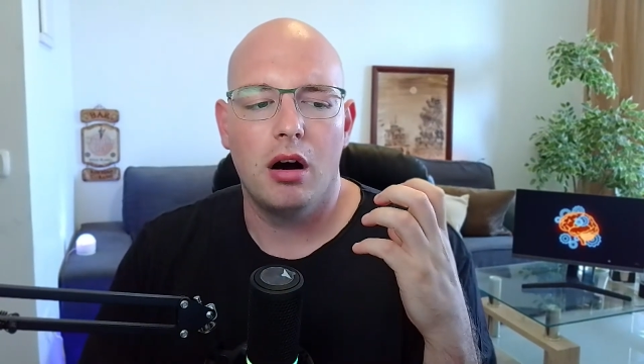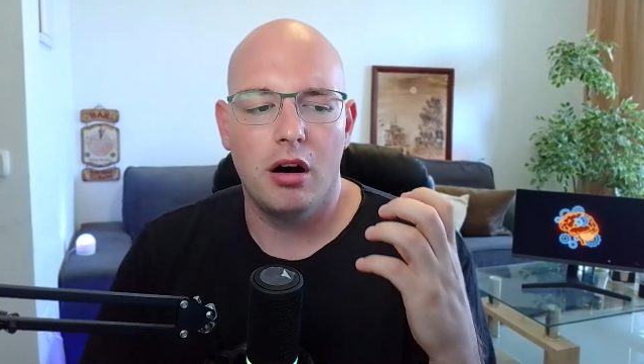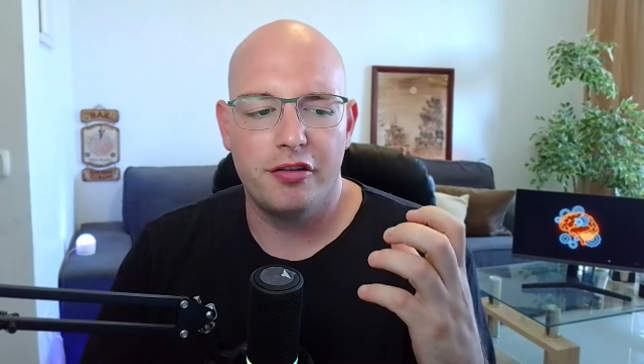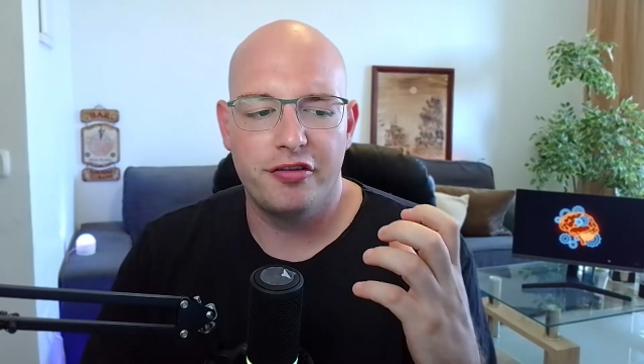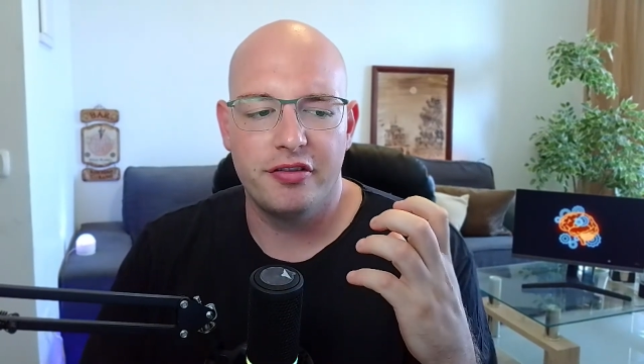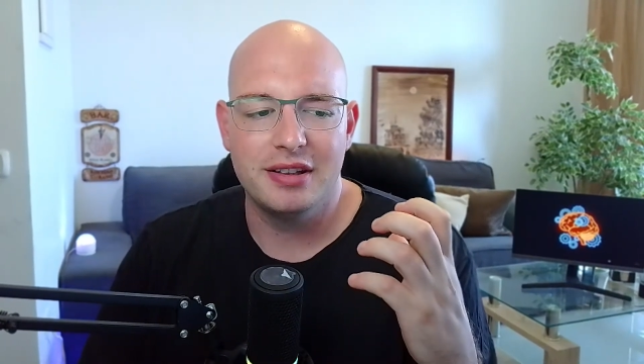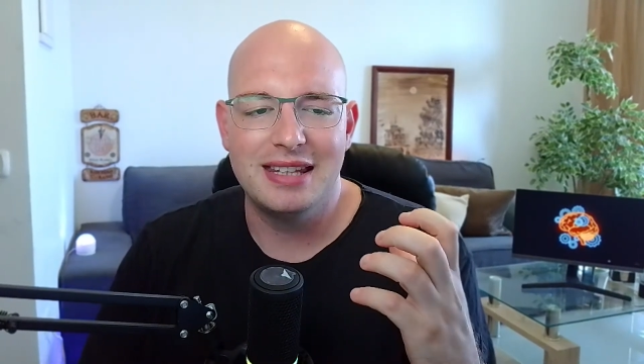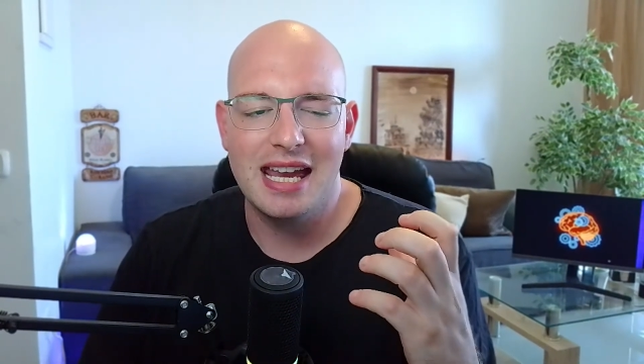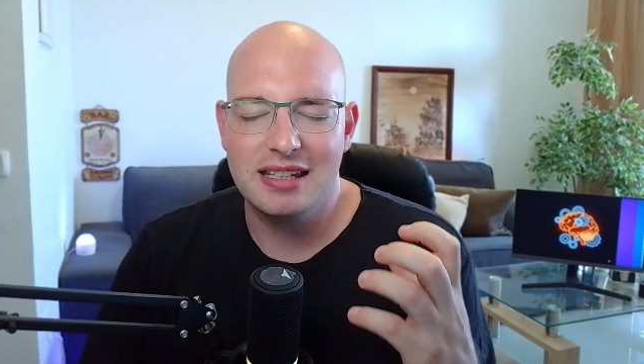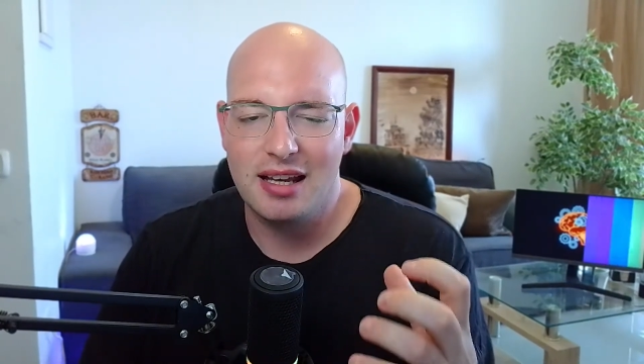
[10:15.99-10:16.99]
of
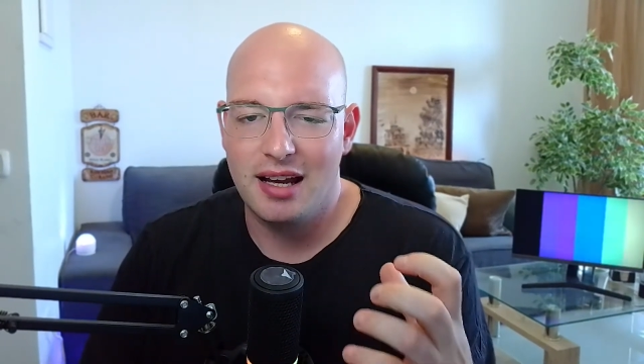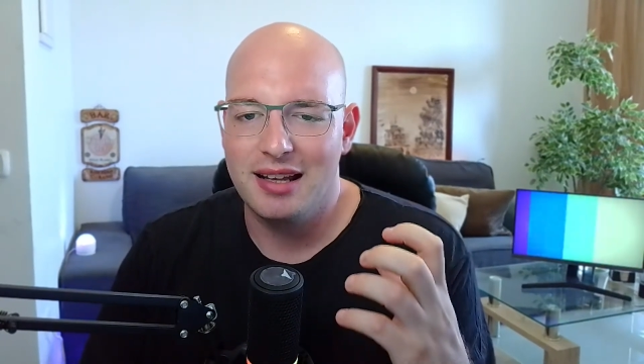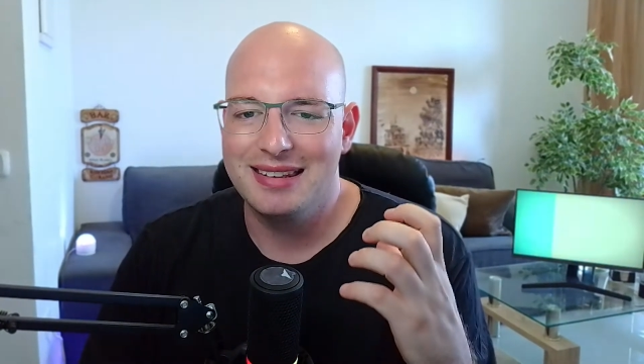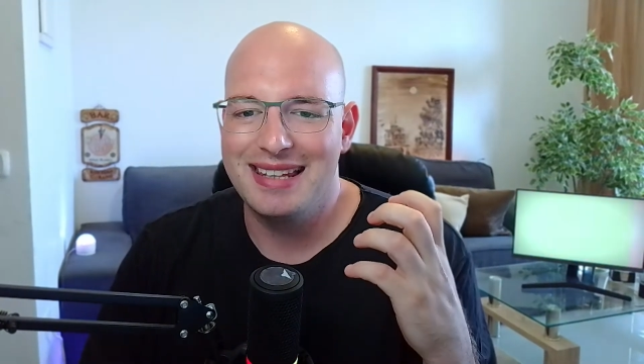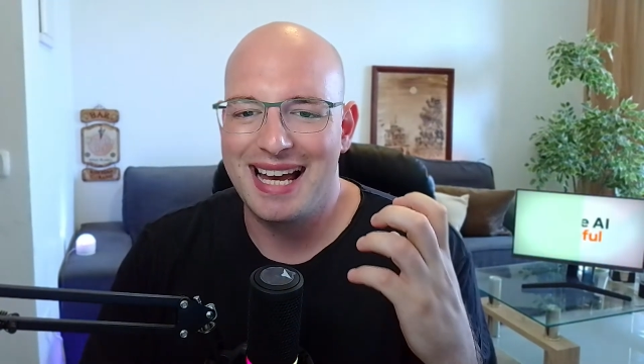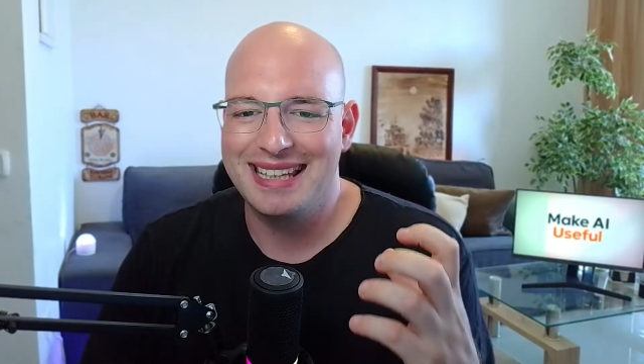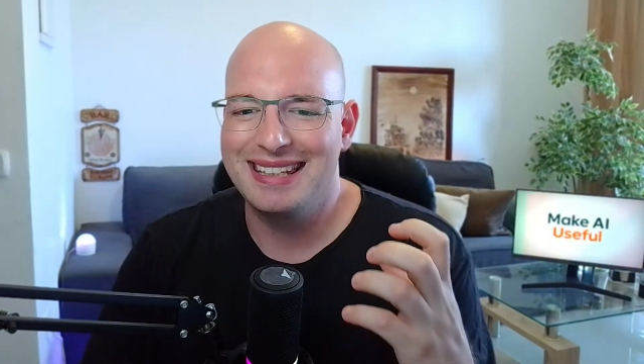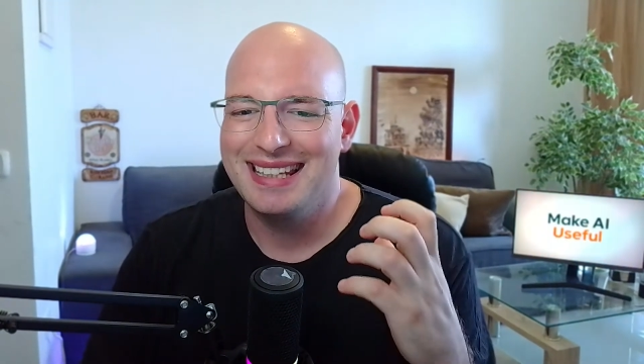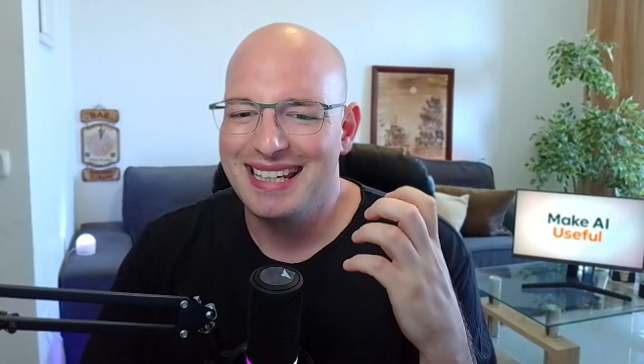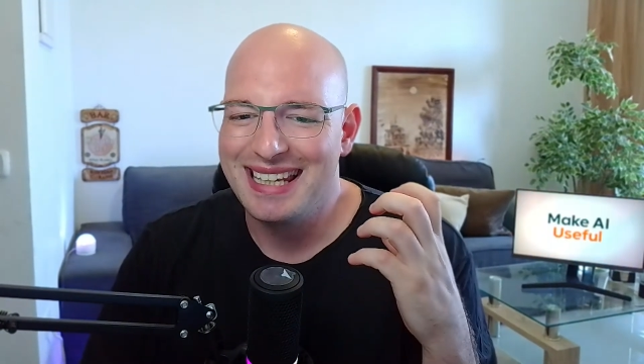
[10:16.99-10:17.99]
data
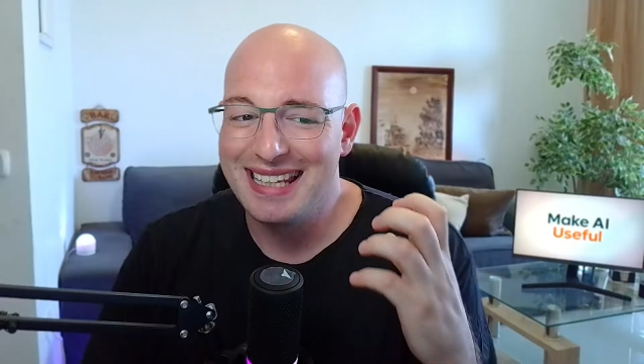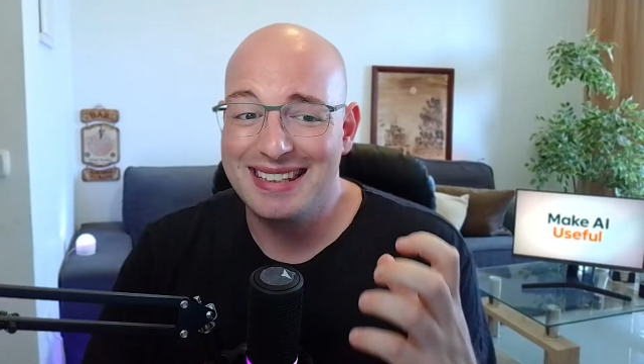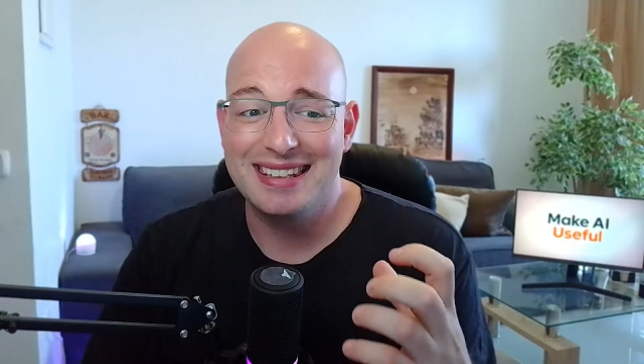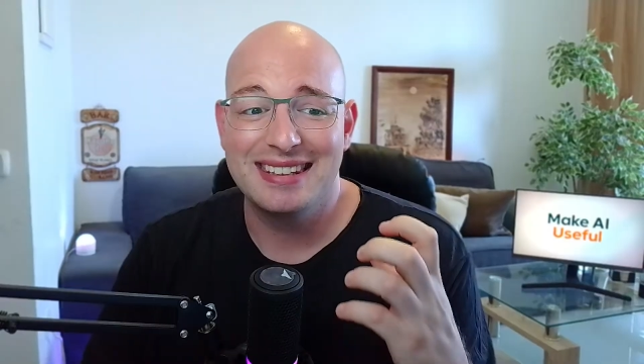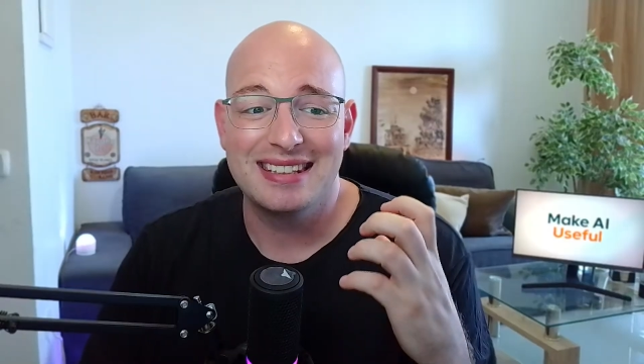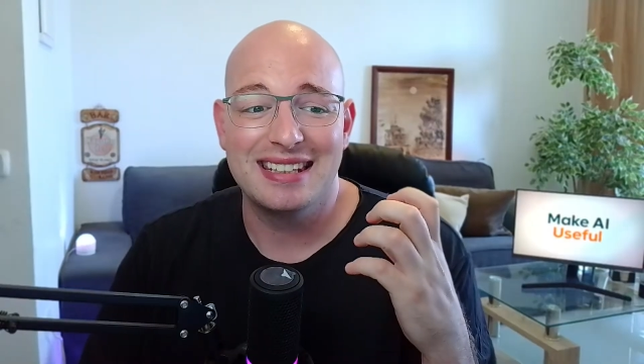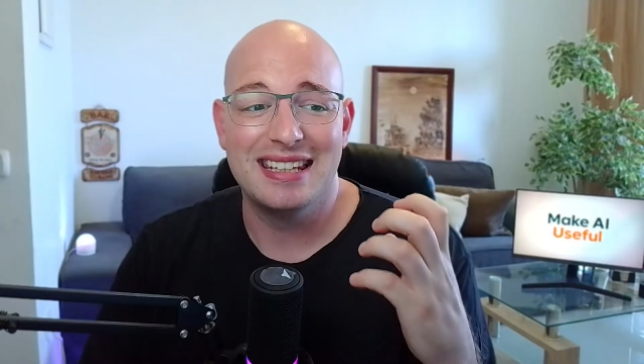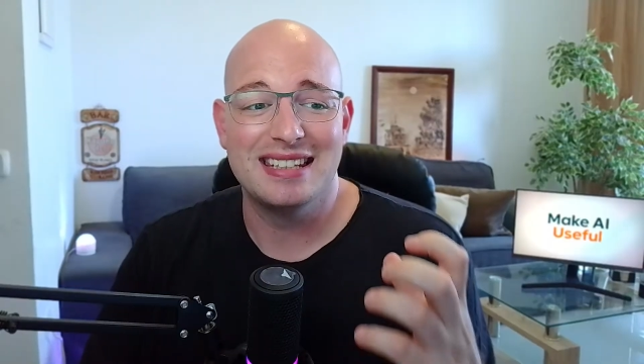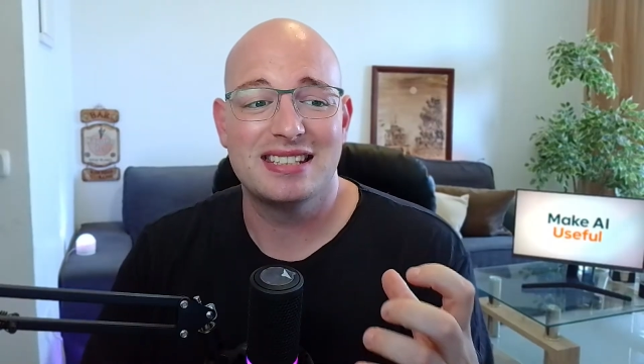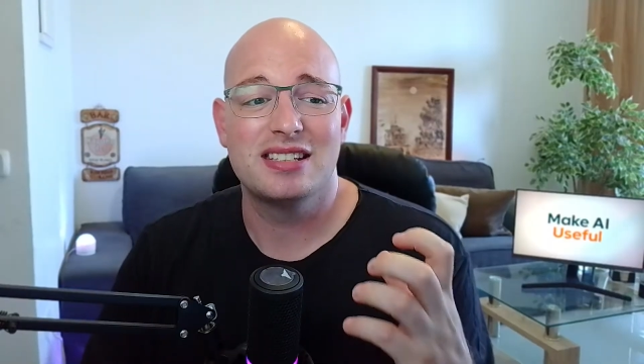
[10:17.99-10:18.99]
that it
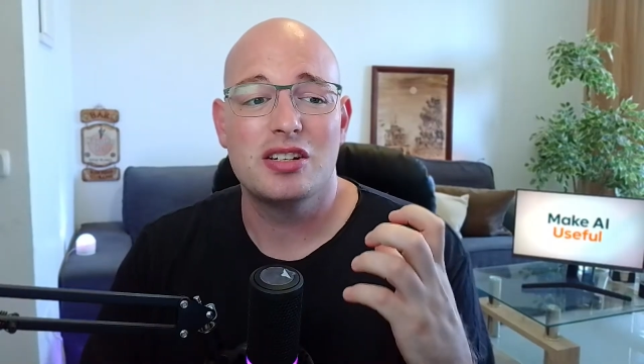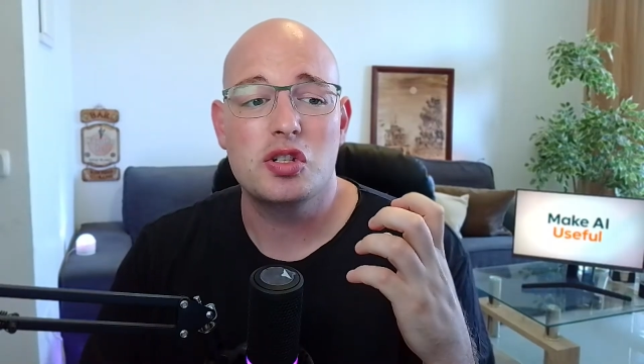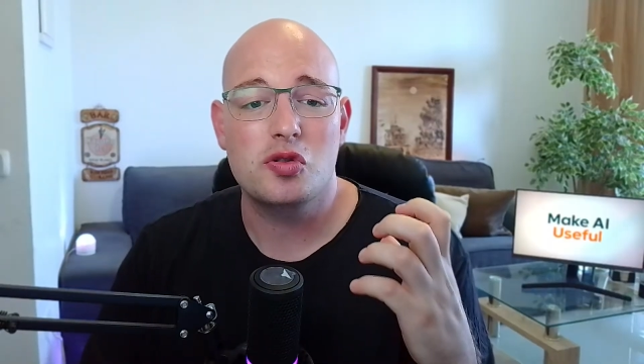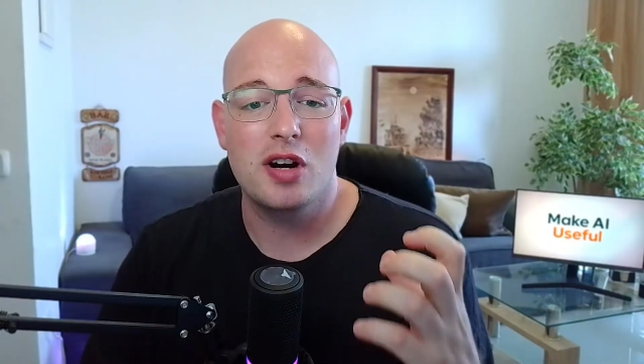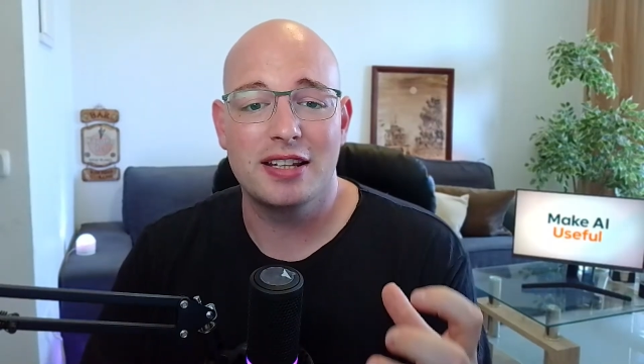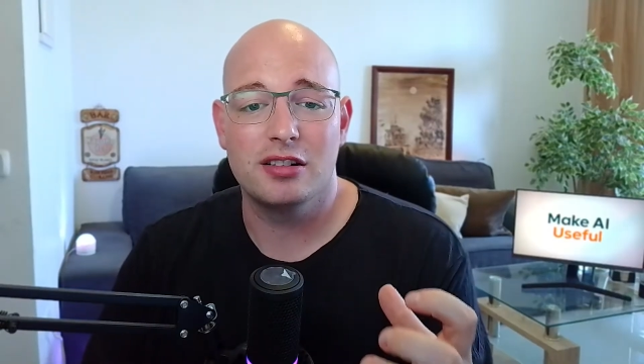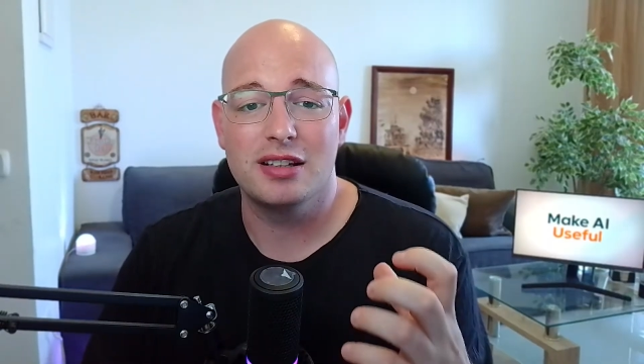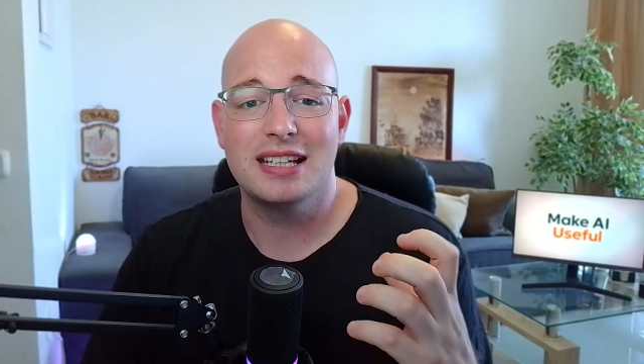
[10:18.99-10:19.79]
is trained on.